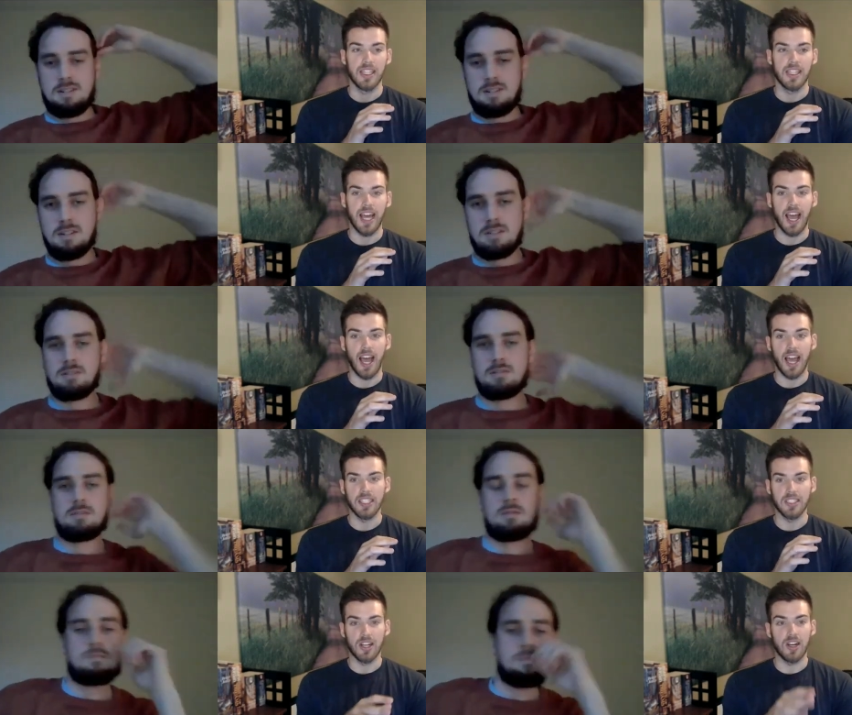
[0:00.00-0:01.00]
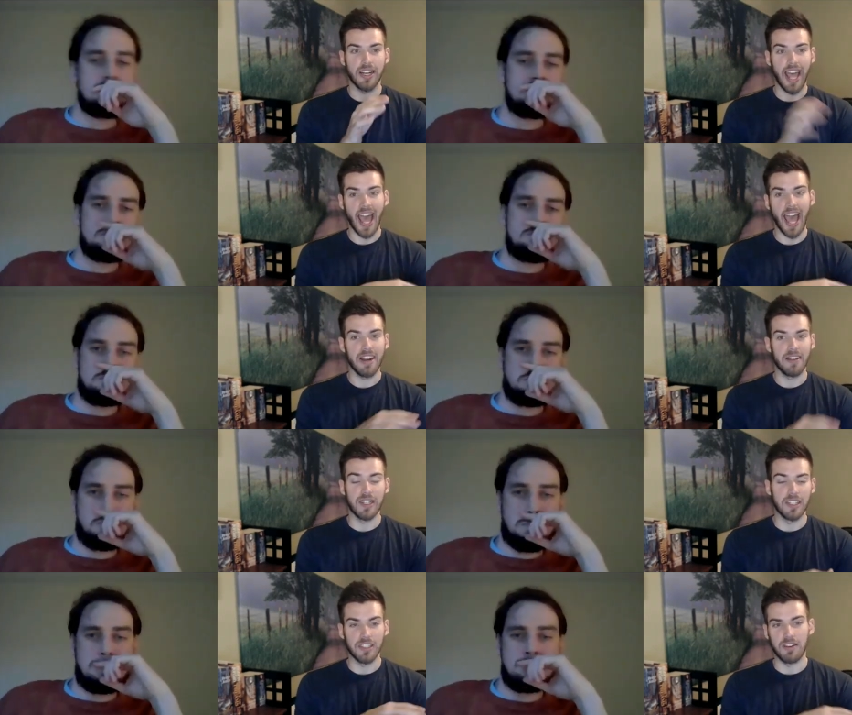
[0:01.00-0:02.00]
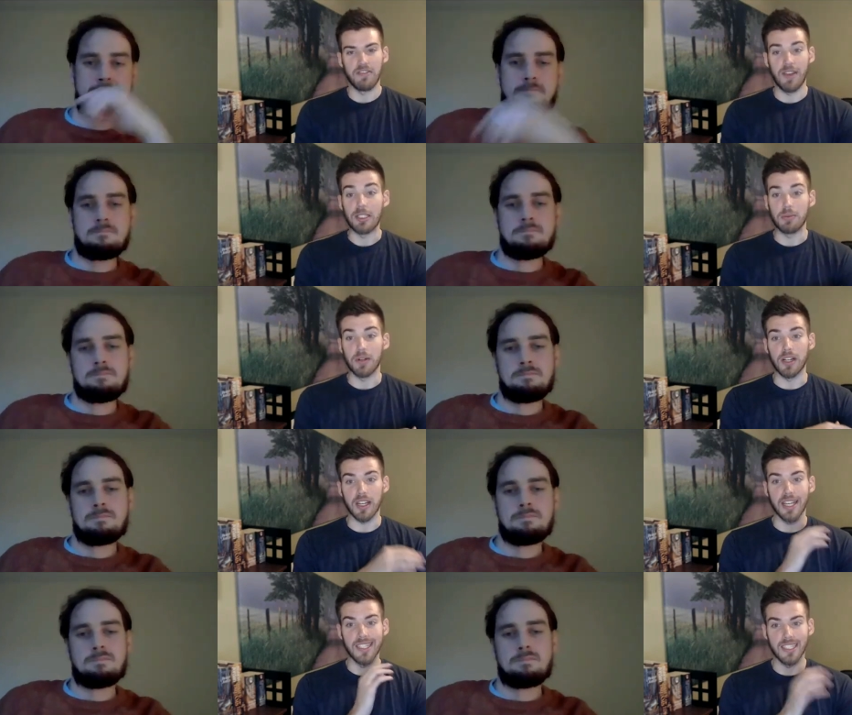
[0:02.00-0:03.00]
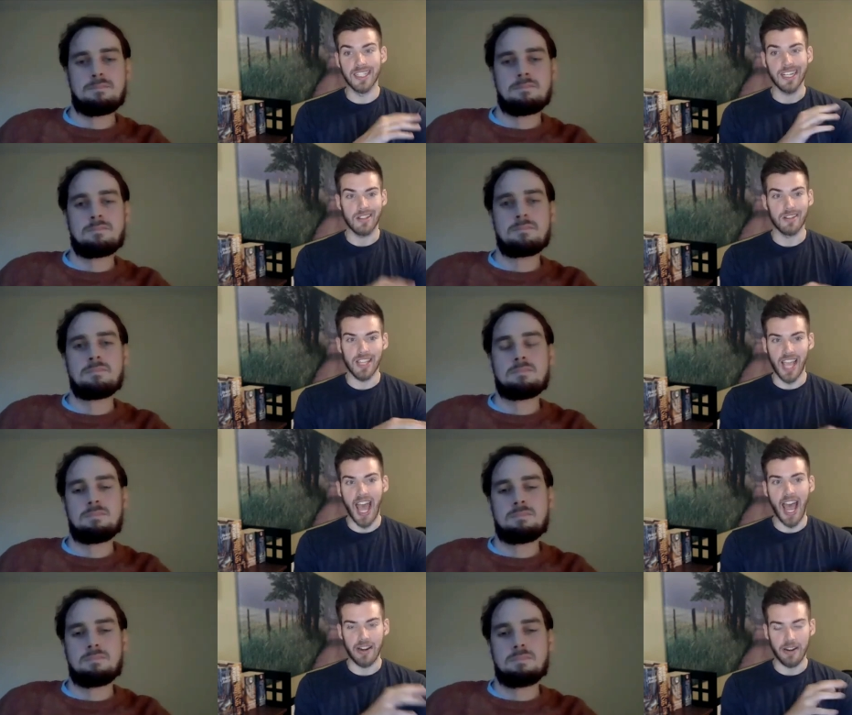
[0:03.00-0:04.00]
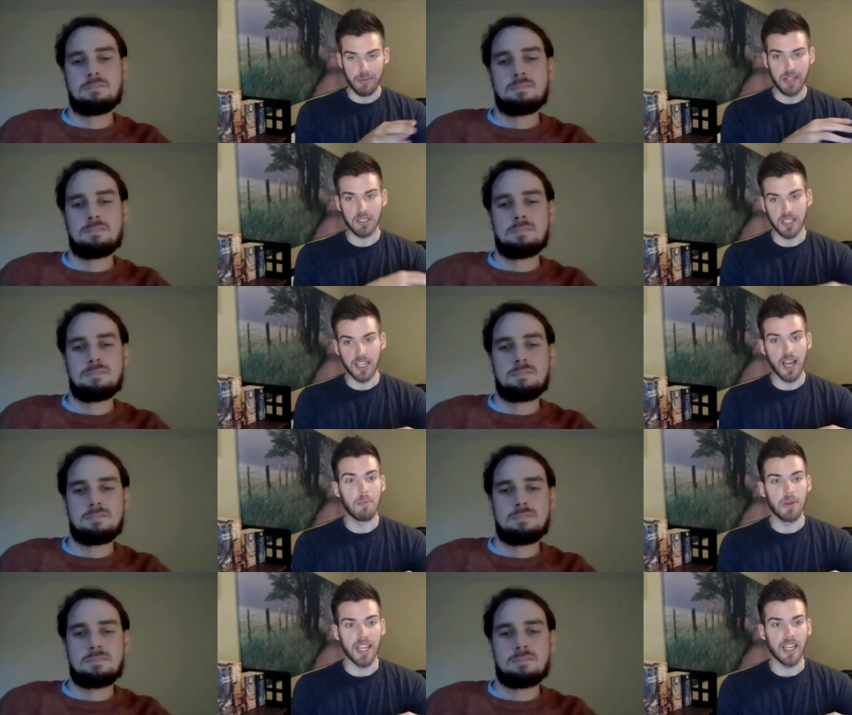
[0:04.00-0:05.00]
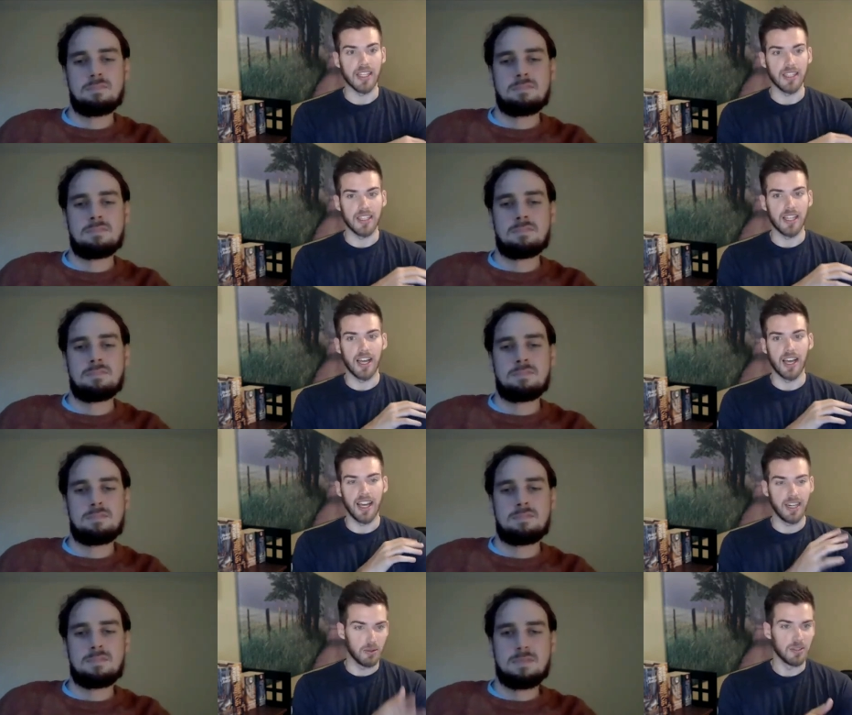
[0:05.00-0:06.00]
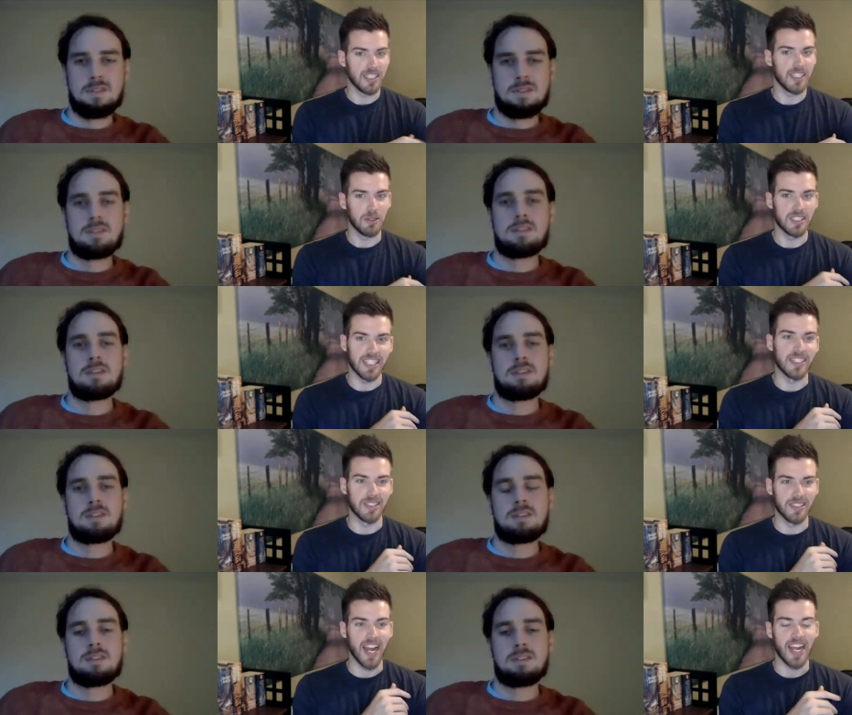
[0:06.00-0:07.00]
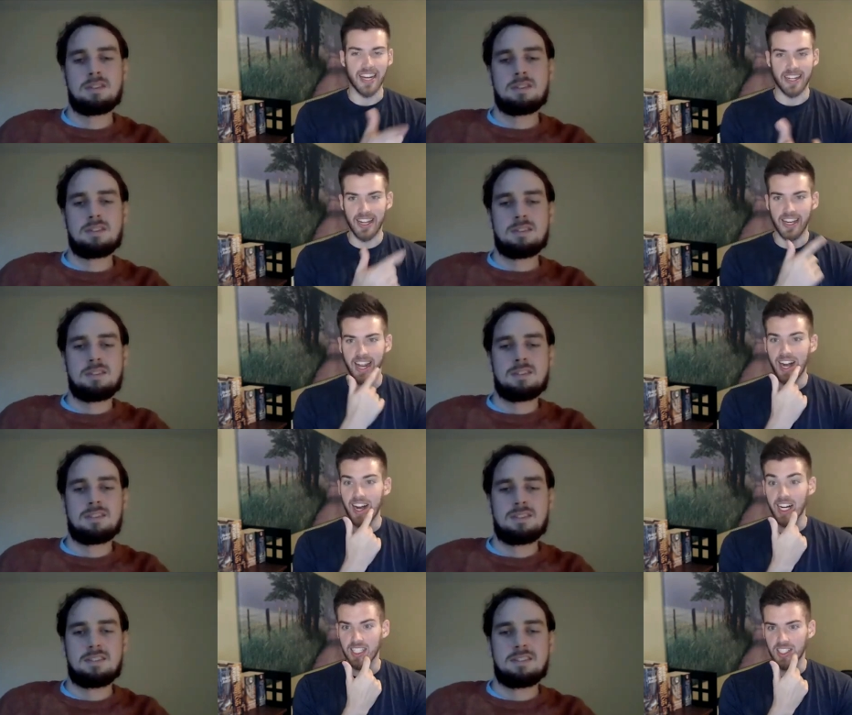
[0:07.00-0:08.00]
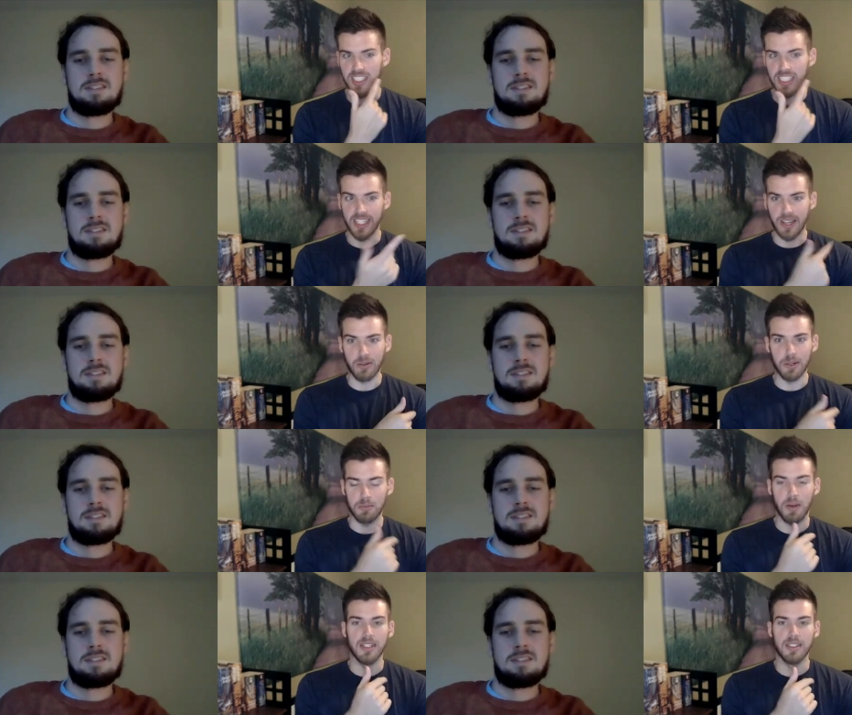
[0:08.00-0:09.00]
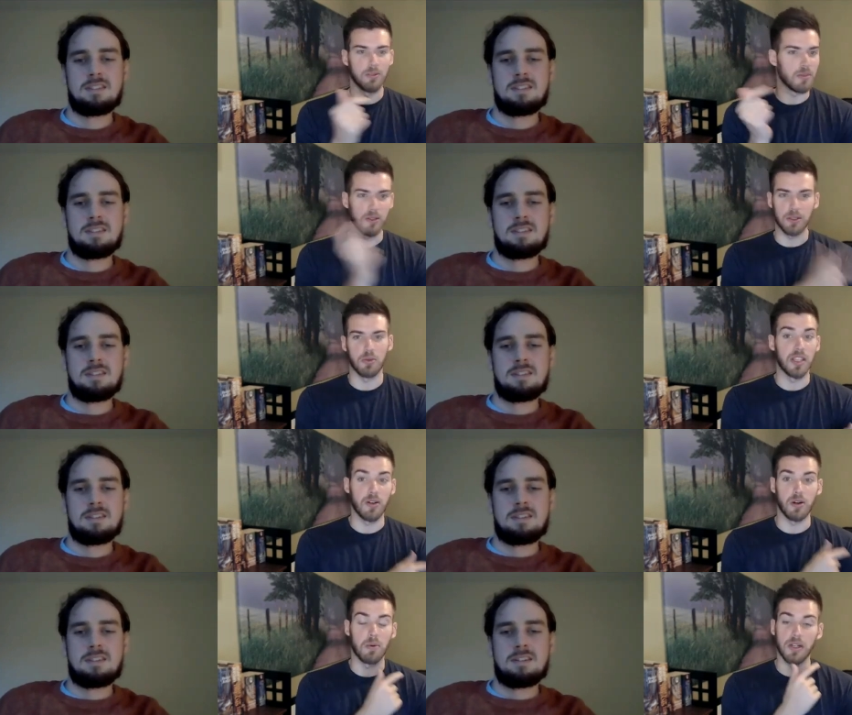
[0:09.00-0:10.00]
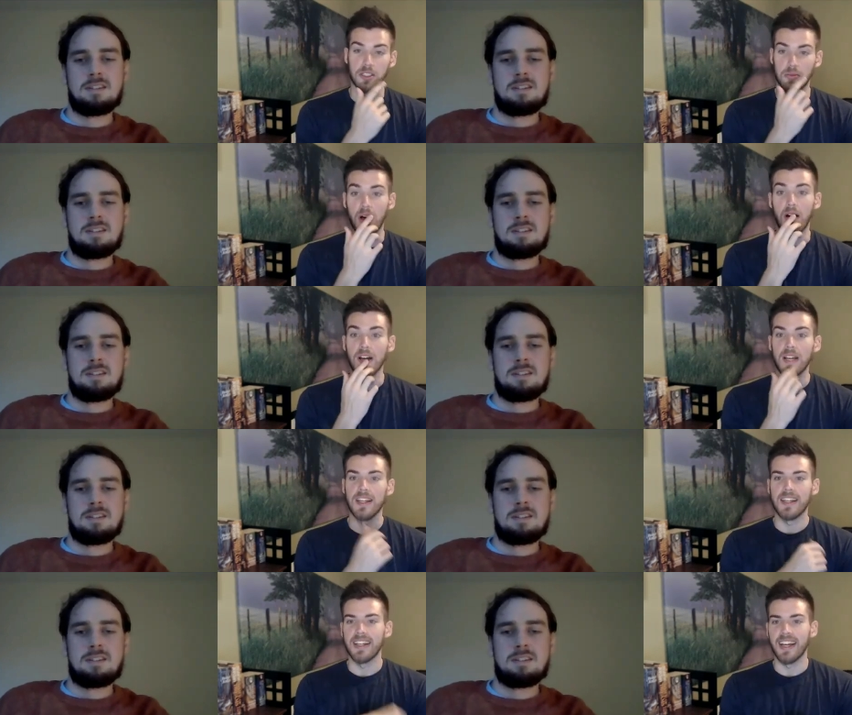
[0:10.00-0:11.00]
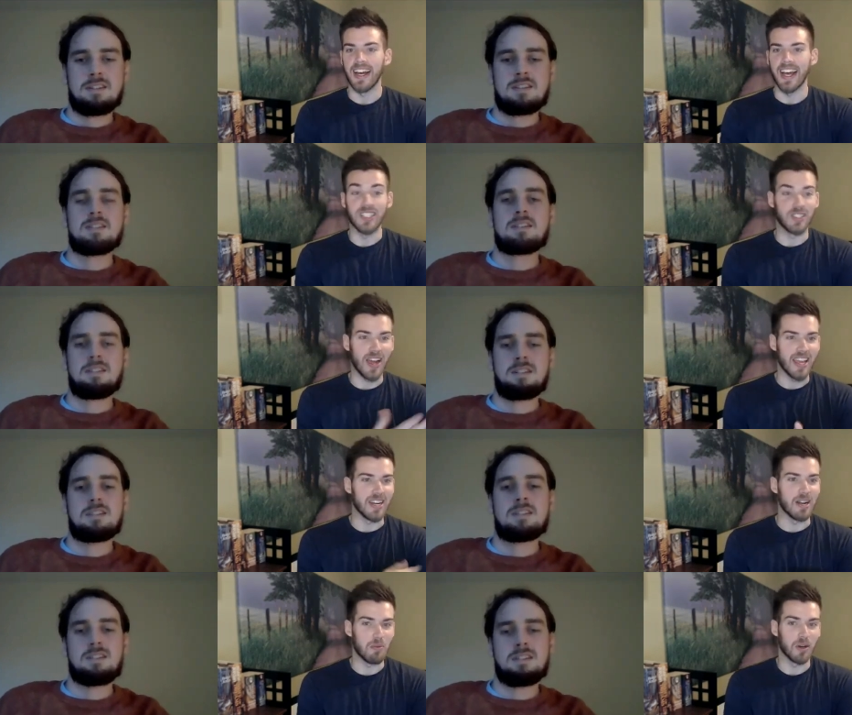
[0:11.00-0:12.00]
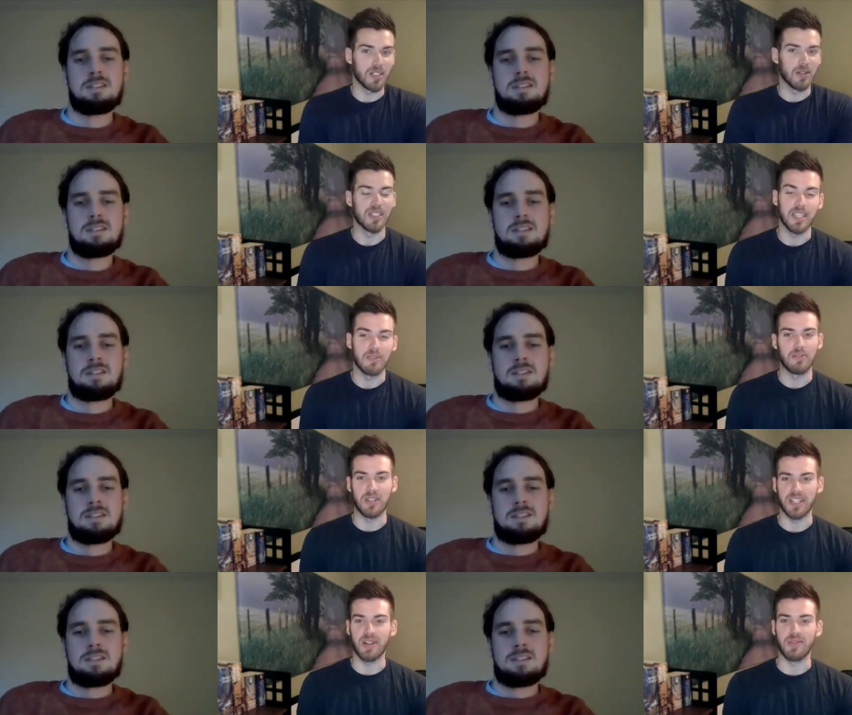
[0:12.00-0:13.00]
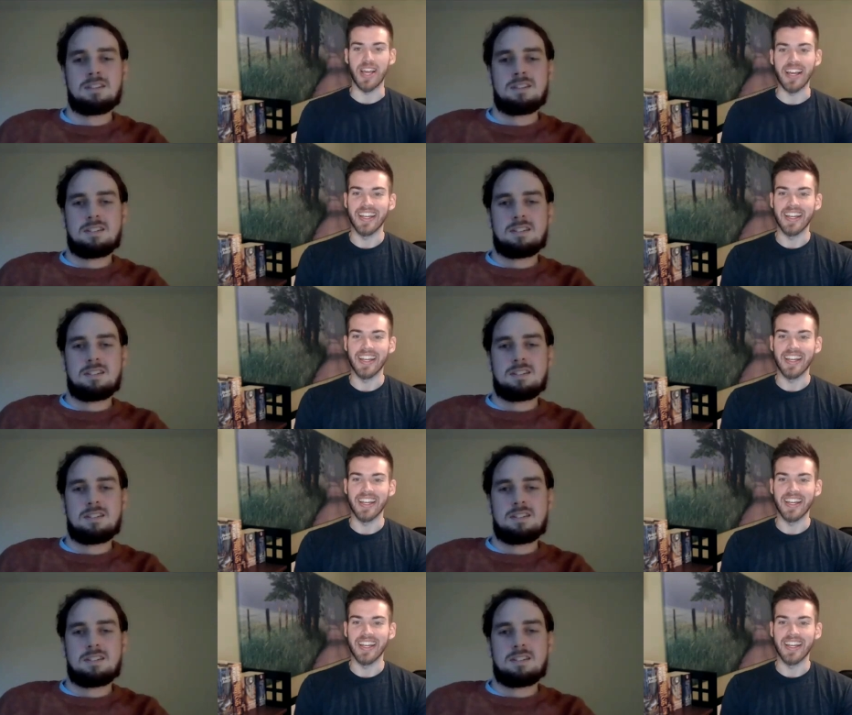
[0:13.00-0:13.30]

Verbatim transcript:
Speaker 1: that I saw an ad of theirs on Facebook and clicked through the ad and pitched the company. Uh, and it was it was single grain and, and Eric their CEO responded to me it was when they were pretty small uh, and so I ended up working with them for a little bit